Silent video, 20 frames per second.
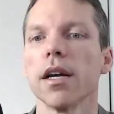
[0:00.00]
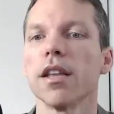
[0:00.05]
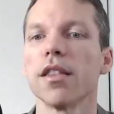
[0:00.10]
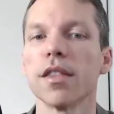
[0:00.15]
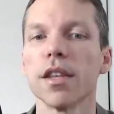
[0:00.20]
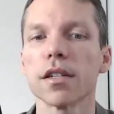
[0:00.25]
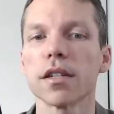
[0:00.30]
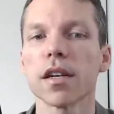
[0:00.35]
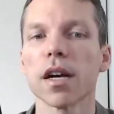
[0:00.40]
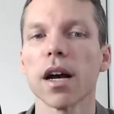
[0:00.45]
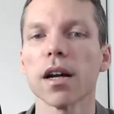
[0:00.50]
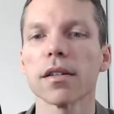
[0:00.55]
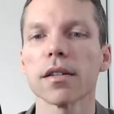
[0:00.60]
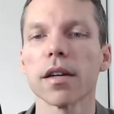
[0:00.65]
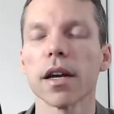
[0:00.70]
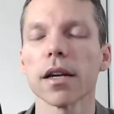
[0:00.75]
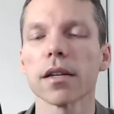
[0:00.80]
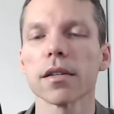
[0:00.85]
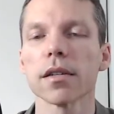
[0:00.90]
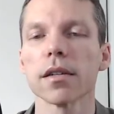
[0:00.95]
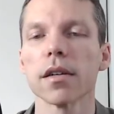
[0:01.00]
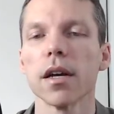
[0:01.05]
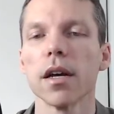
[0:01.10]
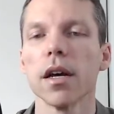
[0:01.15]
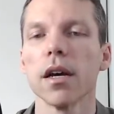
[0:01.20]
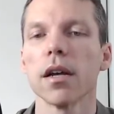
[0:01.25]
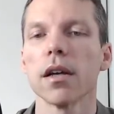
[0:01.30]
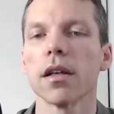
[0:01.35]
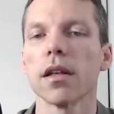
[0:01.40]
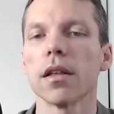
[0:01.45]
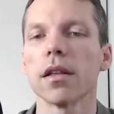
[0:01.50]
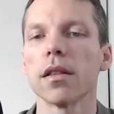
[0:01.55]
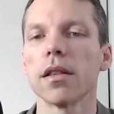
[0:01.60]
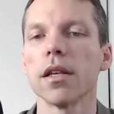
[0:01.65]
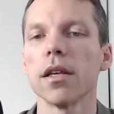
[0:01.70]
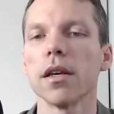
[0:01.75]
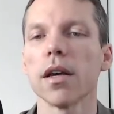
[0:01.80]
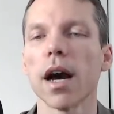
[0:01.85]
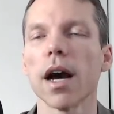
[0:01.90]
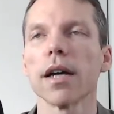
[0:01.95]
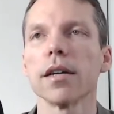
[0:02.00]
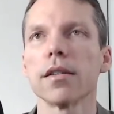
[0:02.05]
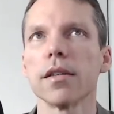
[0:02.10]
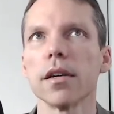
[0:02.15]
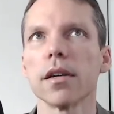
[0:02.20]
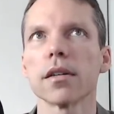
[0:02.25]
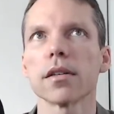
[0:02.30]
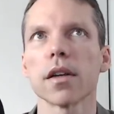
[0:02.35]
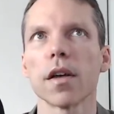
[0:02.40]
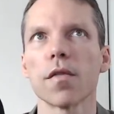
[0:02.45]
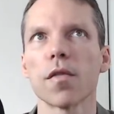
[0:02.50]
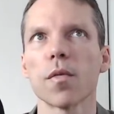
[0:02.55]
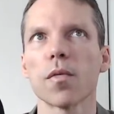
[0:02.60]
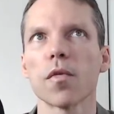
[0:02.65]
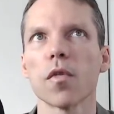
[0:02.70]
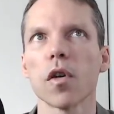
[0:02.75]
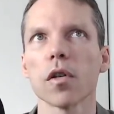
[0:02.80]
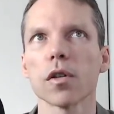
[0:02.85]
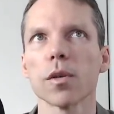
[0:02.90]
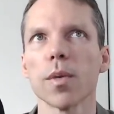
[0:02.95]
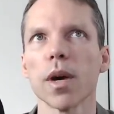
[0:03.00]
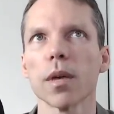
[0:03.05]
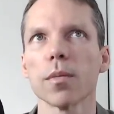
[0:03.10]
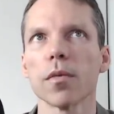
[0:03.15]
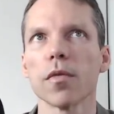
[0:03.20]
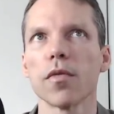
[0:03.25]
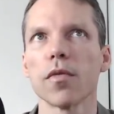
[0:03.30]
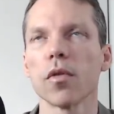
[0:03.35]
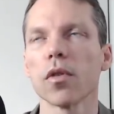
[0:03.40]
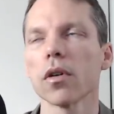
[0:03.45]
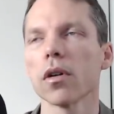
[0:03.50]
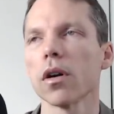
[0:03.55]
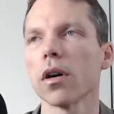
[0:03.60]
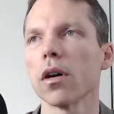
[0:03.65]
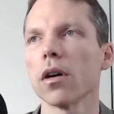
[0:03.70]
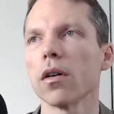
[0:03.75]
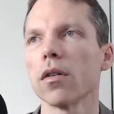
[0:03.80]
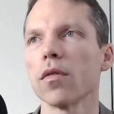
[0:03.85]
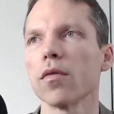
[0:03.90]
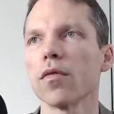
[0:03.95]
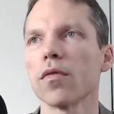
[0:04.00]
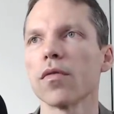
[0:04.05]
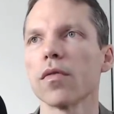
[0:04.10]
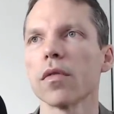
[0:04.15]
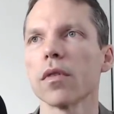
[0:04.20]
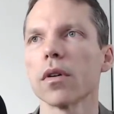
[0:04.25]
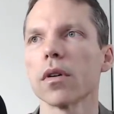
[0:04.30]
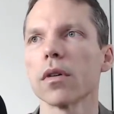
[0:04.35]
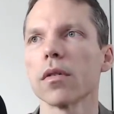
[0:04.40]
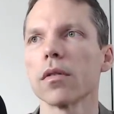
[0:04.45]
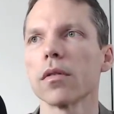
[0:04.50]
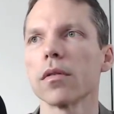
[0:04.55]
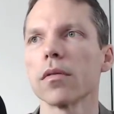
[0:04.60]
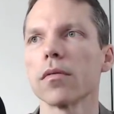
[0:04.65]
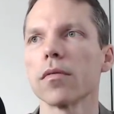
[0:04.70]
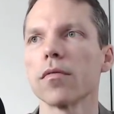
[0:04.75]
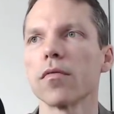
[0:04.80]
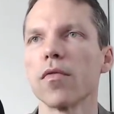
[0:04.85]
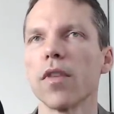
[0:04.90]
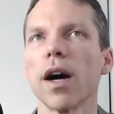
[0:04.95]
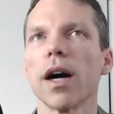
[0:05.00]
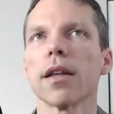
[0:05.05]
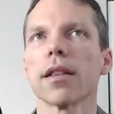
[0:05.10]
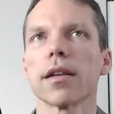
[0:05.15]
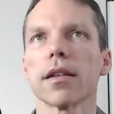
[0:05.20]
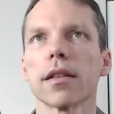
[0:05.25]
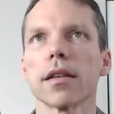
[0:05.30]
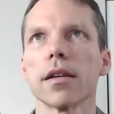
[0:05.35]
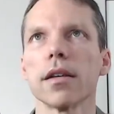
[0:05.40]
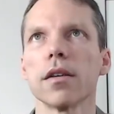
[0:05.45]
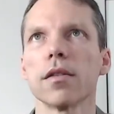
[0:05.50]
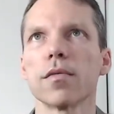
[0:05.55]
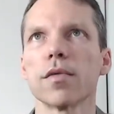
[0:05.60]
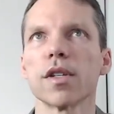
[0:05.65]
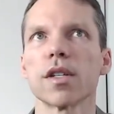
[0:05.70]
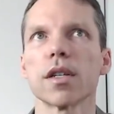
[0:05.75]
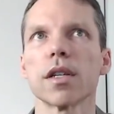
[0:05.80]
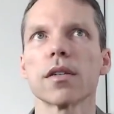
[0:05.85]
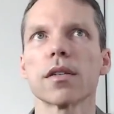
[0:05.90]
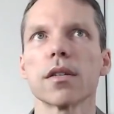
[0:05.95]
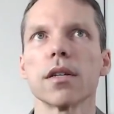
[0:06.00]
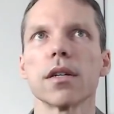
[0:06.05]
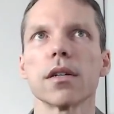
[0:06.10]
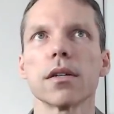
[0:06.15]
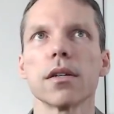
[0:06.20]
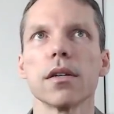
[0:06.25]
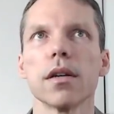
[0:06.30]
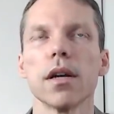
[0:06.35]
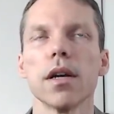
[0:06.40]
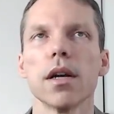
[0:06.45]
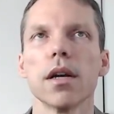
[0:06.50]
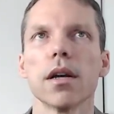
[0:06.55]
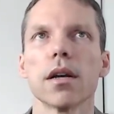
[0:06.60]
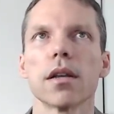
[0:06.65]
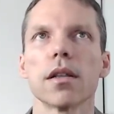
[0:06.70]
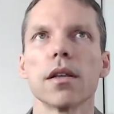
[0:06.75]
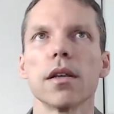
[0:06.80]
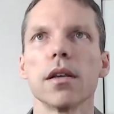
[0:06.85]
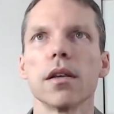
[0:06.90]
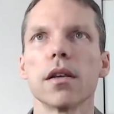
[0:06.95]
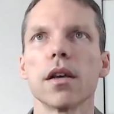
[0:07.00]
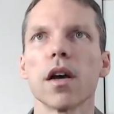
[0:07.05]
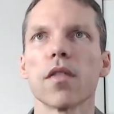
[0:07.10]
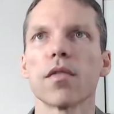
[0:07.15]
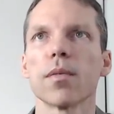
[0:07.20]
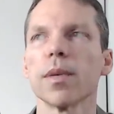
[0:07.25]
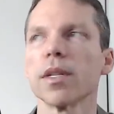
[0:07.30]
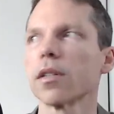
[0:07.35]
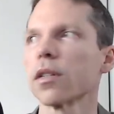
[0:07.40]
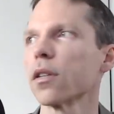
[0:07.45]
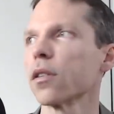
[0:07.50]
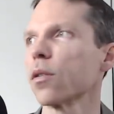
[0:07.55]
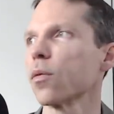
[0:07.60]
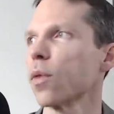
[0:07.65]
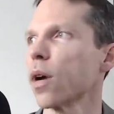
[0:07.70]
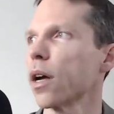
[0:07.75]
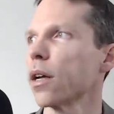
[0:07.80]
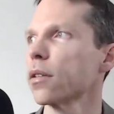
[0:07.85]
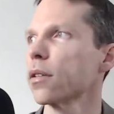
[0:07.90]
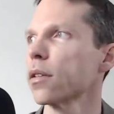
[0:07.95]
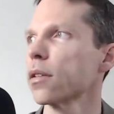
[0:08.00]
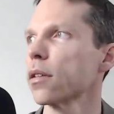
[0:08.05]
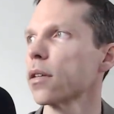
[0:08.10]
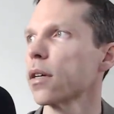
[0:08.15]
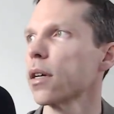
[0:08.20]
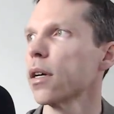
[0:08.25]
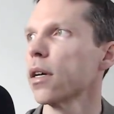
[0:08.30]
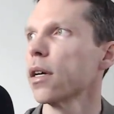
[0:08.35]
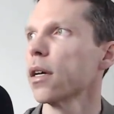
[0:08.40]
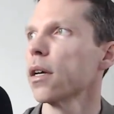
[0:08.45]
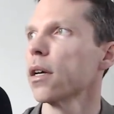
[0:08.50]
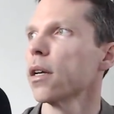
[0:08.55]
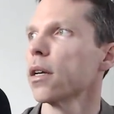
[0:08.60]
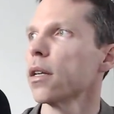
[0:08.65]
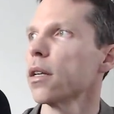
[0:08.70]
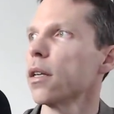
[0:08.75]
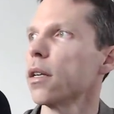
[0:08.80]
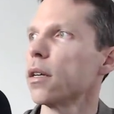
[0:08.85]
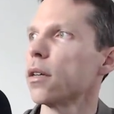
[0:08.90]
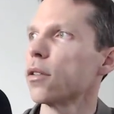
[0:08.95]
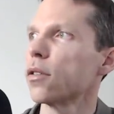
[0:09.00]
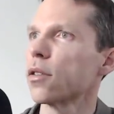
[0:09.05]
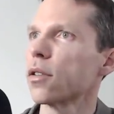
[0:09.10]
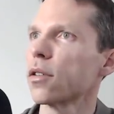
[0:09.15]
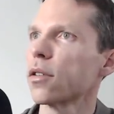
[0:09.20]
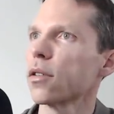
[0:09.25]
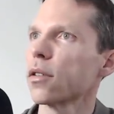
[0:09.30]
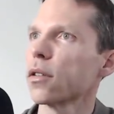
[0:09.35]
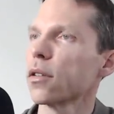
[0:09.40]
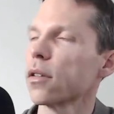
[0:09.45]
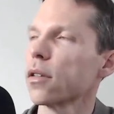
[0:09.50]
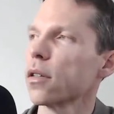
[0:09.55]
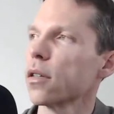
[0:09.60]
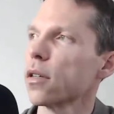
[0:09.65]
In this context, the ideas I've talked about before of violently resisting the governments in the West is